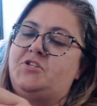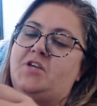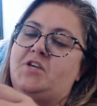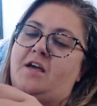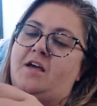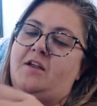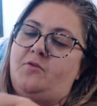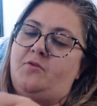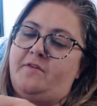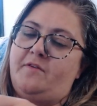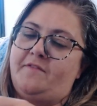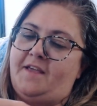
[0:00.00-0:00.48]
the
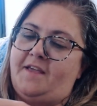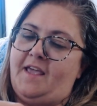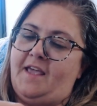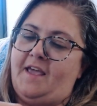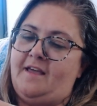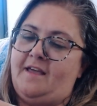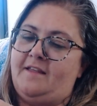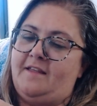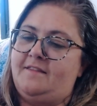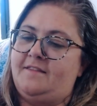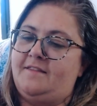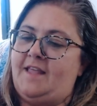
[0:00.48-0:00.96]
shadow of a
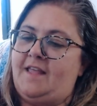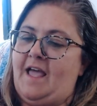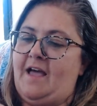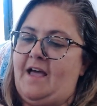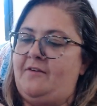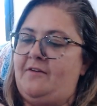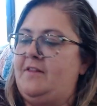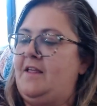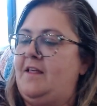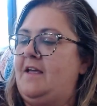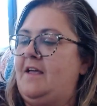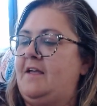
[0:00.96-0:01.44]
cat, the
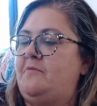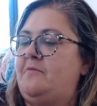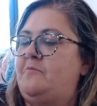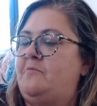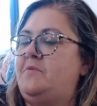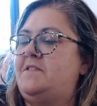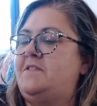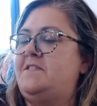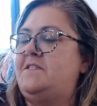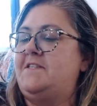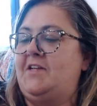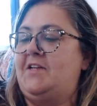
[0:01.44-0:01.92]
outline.
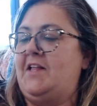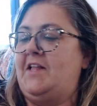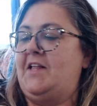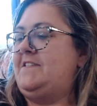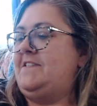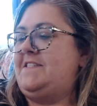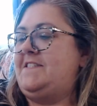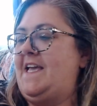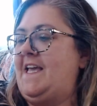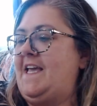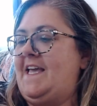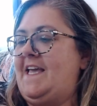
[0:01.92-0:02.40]
But still,
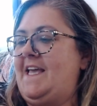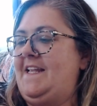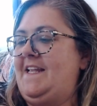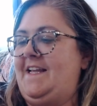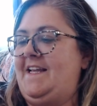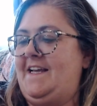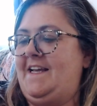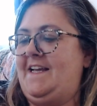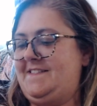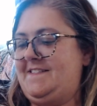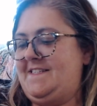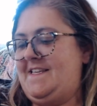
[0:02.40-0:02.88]
I'll take
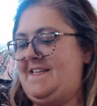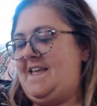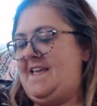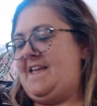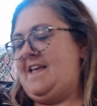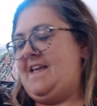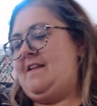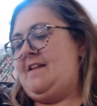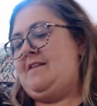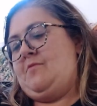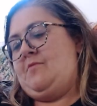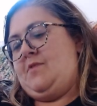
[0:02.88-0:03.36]
it. I'll take
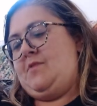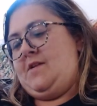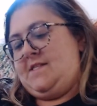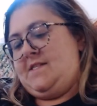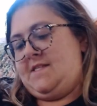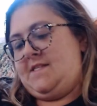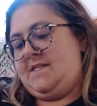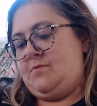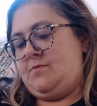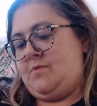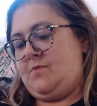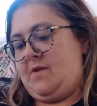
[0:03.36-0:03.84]
it. What
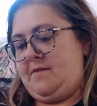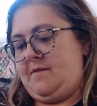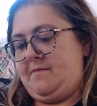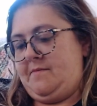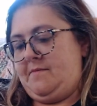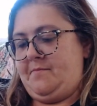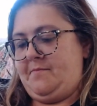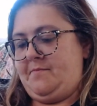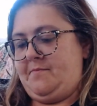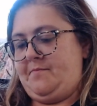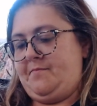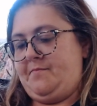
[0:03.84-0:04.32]
is this one?
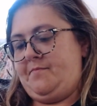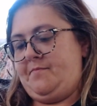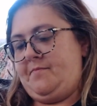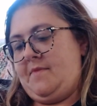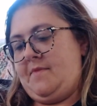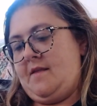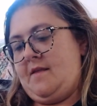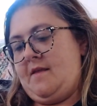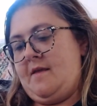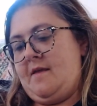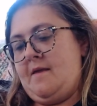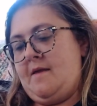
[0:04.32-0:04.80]

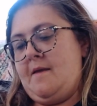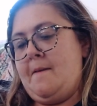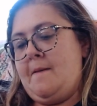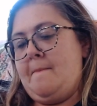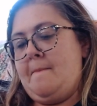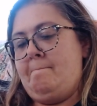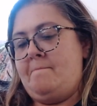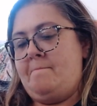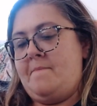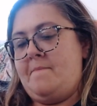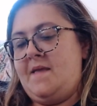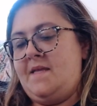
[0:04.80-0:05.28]

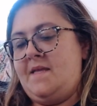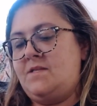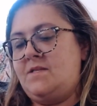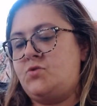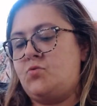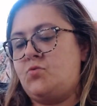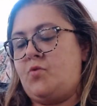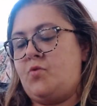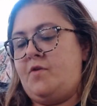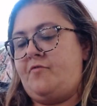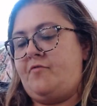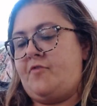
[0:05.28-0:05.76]

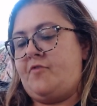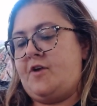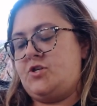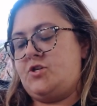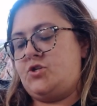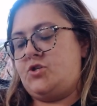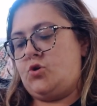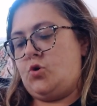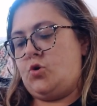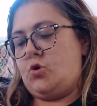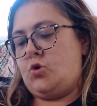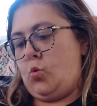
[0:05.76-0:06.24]
Mint
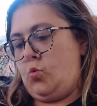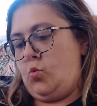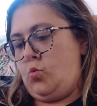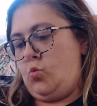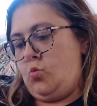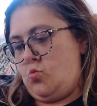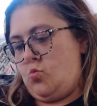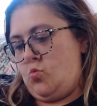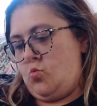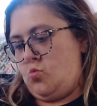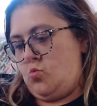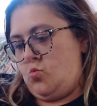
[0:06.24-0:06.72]
Refresher.
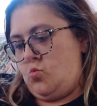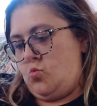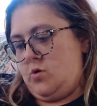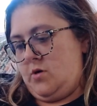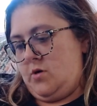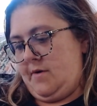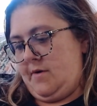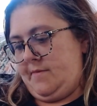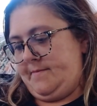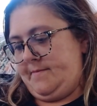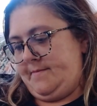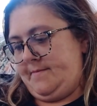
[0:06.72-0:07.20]
Ooh.